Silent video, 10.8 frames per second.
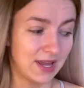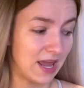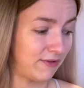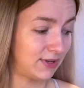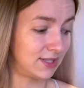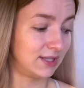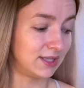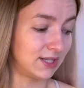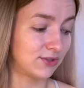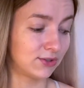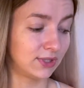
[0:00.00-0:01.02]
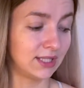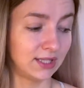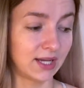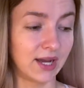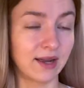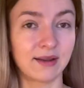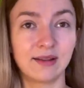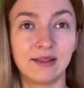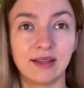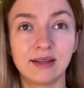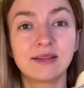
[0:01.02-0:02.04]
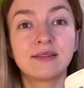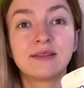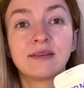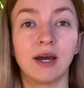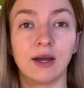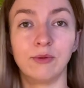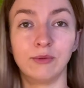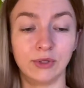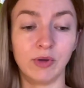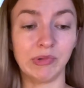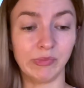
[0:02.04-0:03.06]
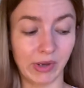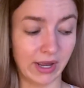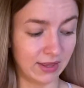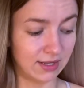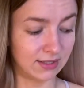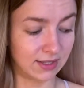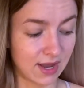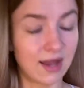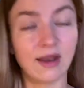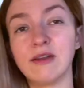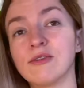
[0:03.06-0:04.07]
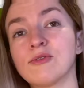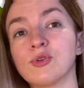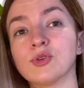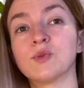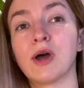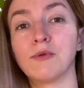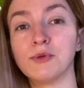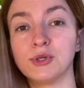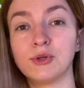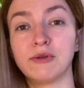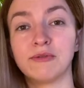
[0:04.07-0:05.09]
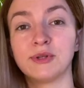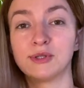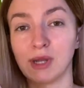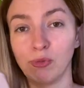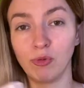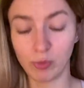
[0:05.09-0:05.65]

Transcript: if it's literally like this, I will not be buying this again, because why would you if it's double